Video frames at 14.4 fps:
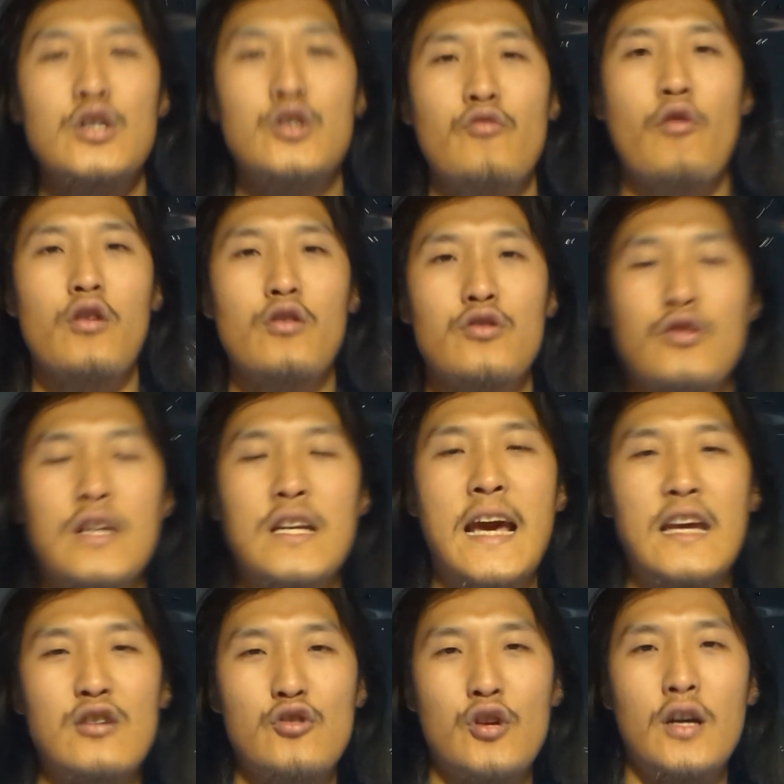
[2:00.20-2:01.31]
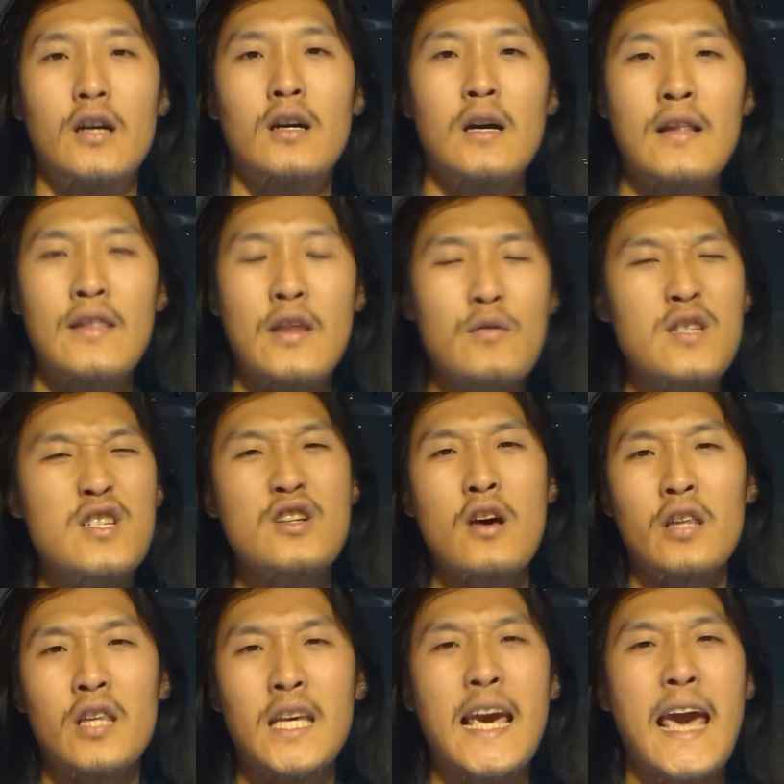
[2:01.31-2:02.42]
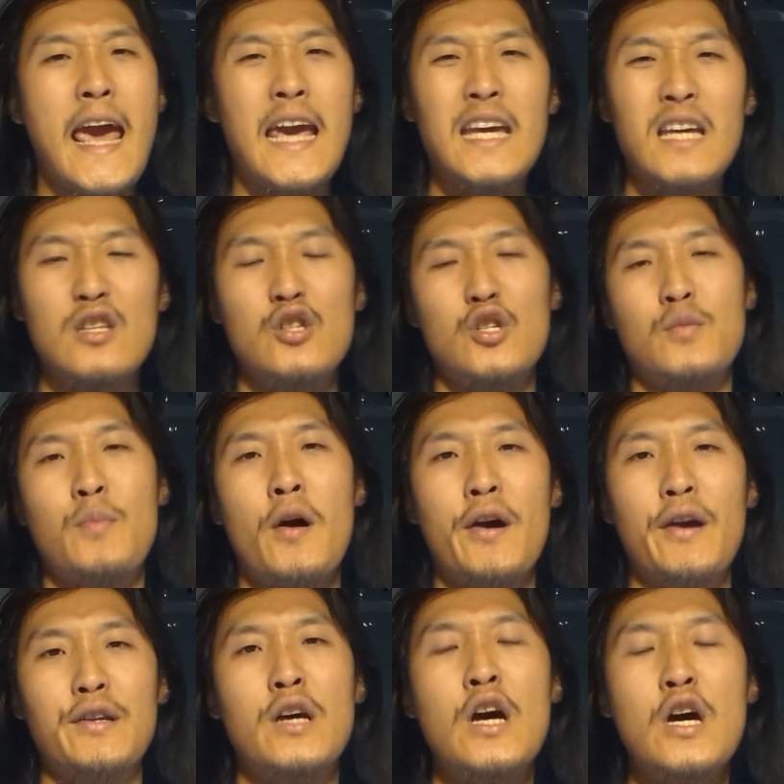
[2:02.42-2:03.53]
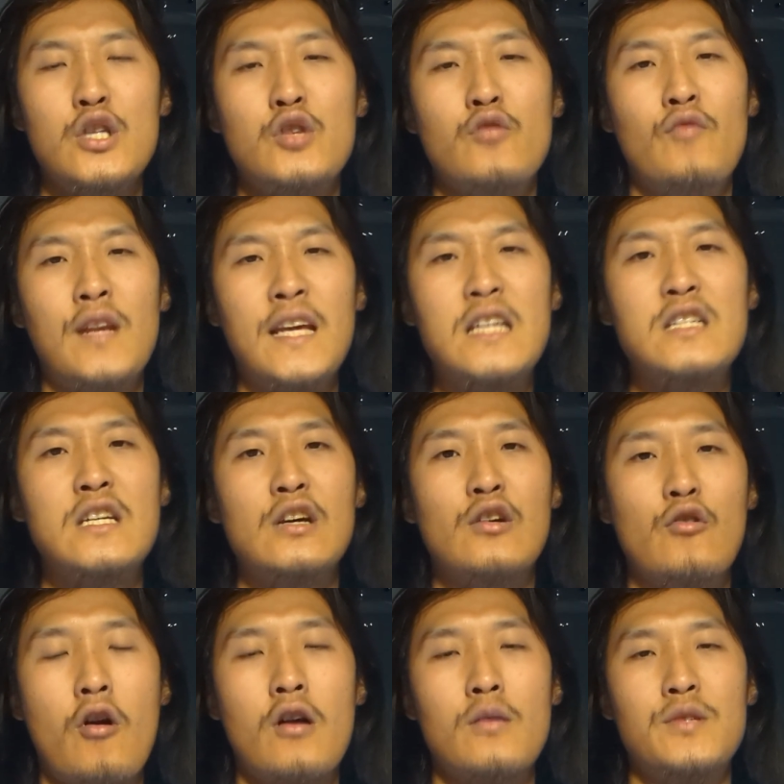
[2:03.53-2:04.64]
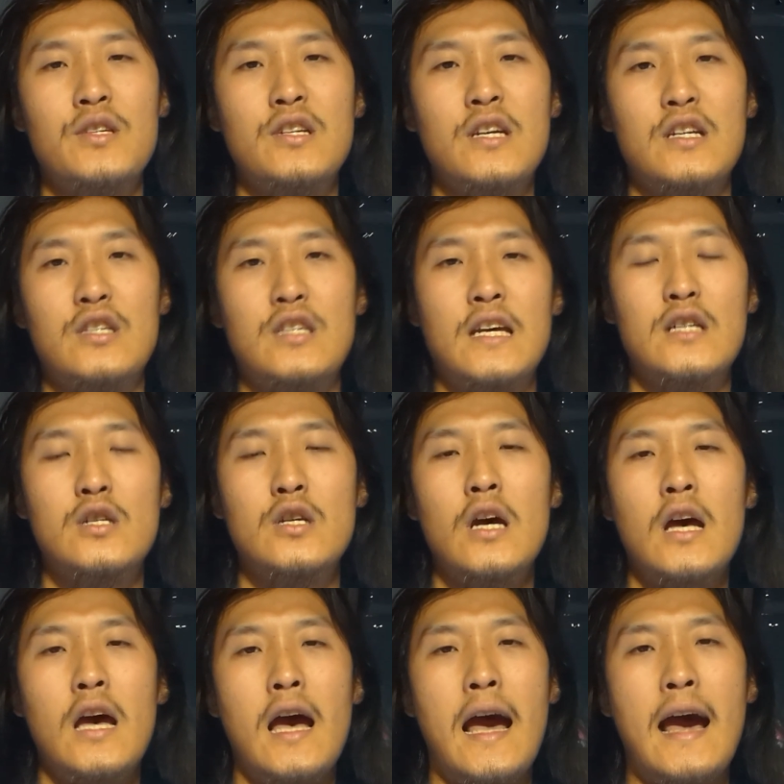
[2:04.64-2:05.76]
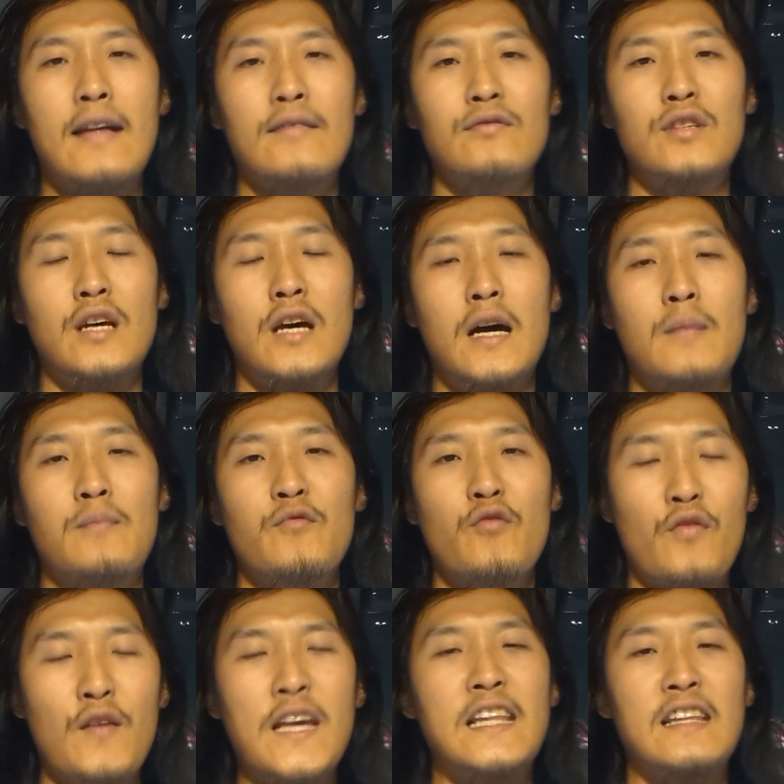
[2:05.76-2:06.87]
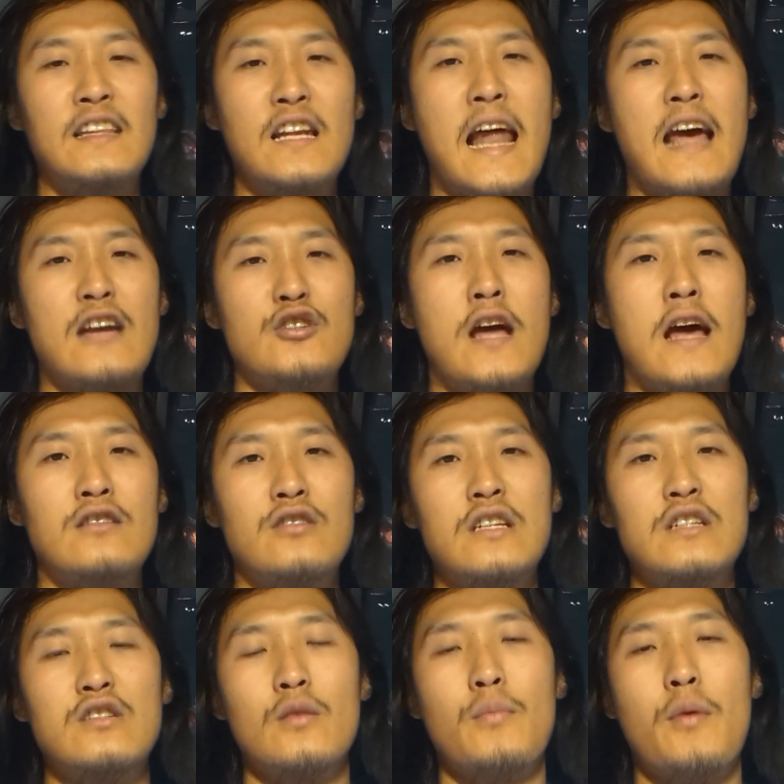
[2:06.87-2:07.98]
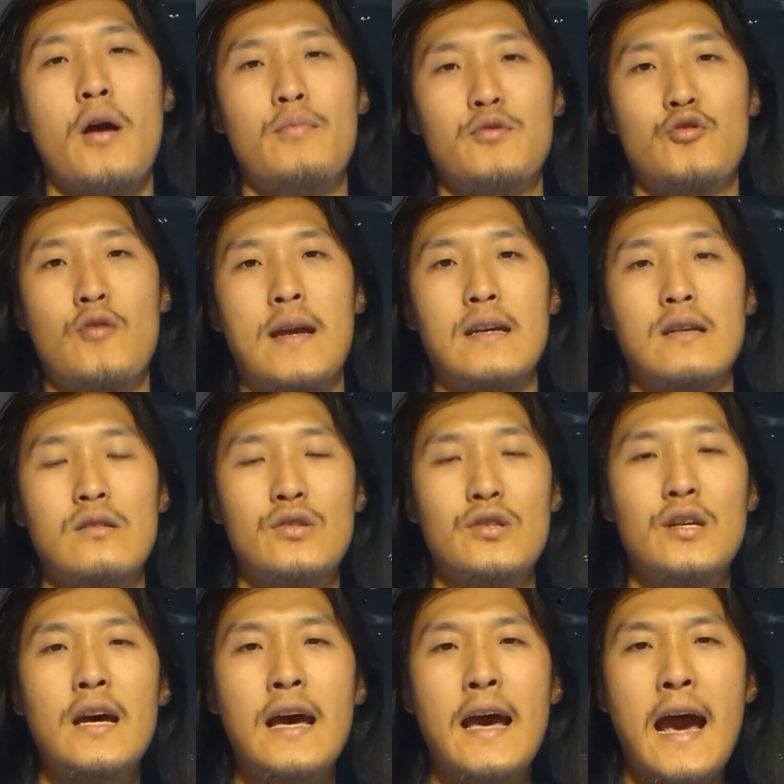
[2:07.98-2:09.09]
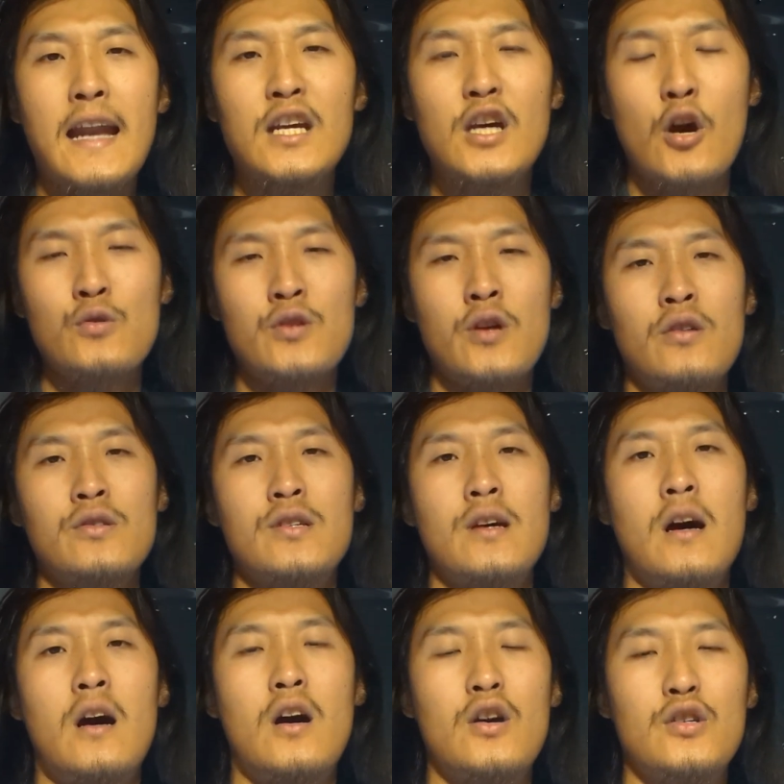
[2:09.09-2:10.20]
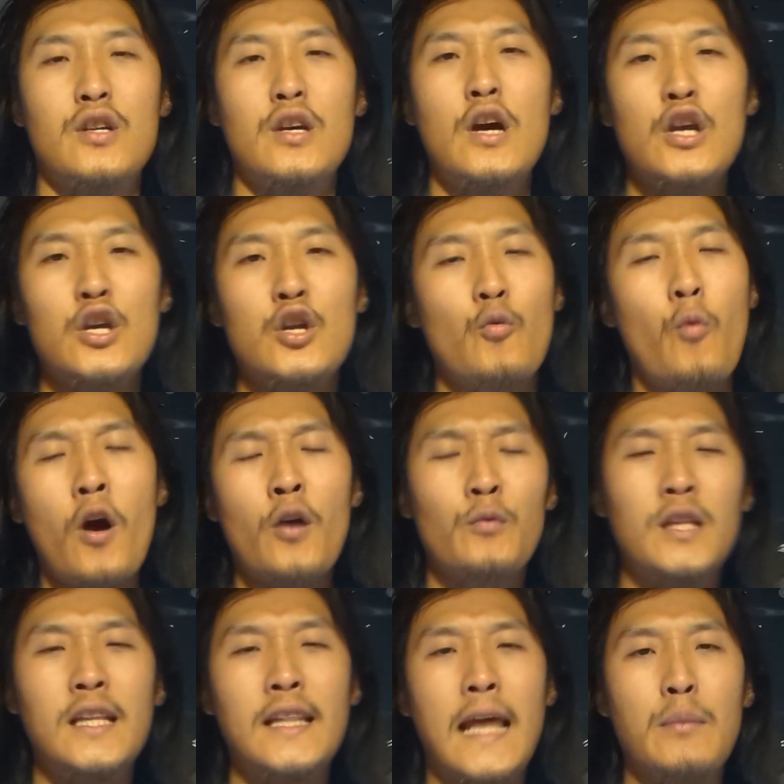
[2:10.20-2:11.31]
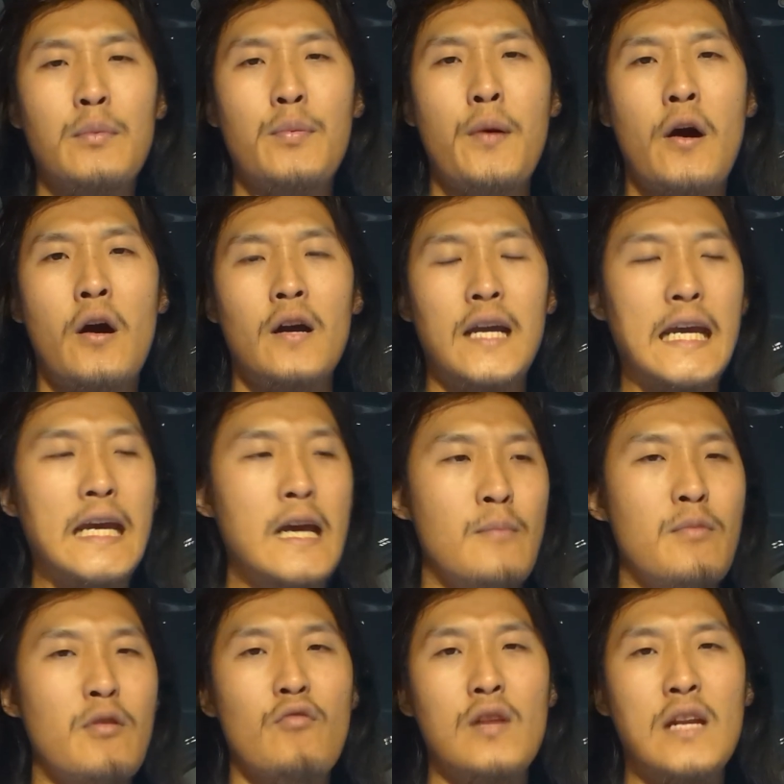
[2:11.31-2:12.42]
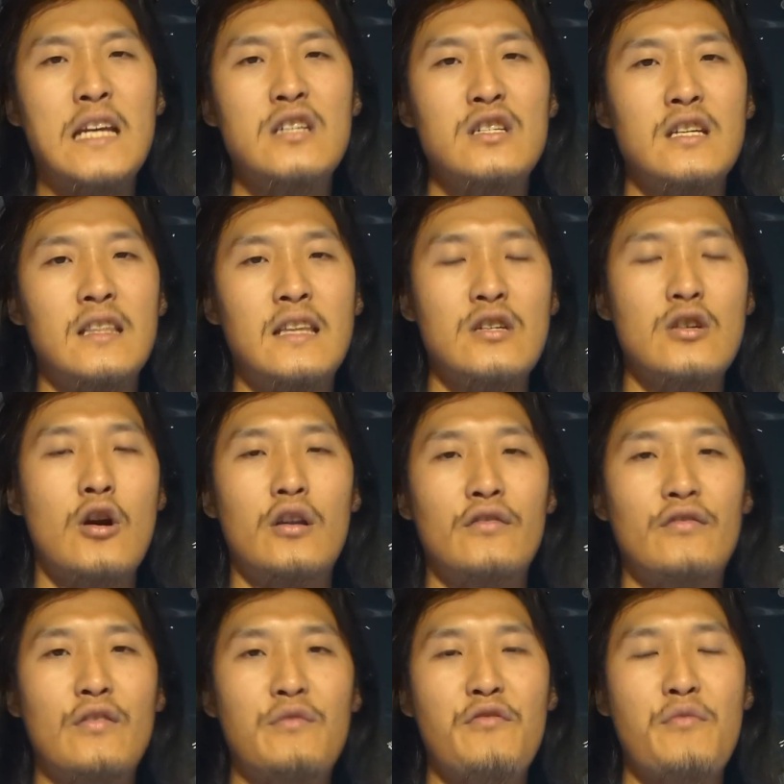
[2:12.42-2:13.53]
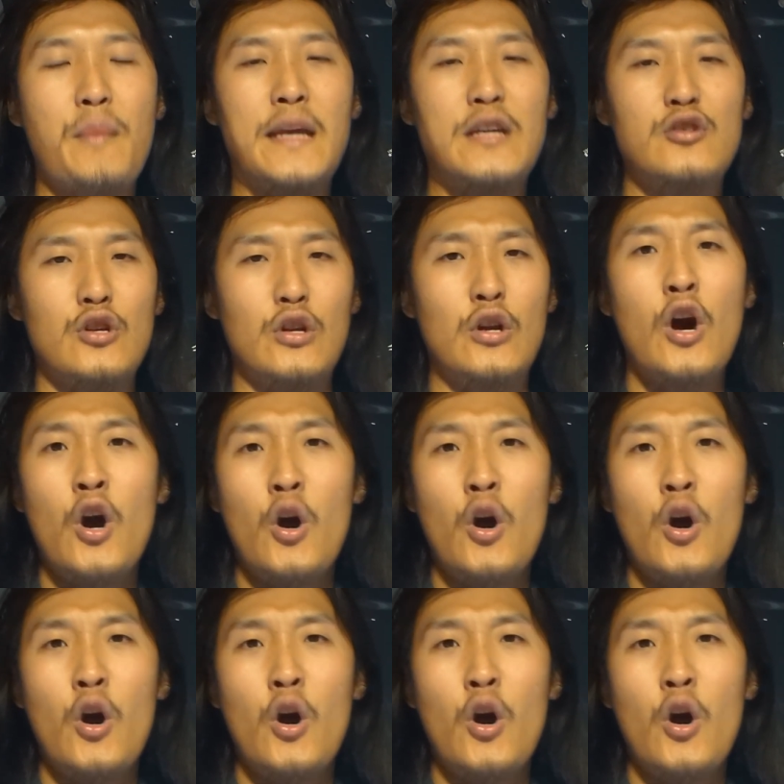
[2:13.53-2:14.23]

derogatory nature. There is nothing hate-inspired to releasing crime statistics and revealing the nationalities of the perpetrators. And he goes on to ask, why would the Labour Party be releasing this kind of information?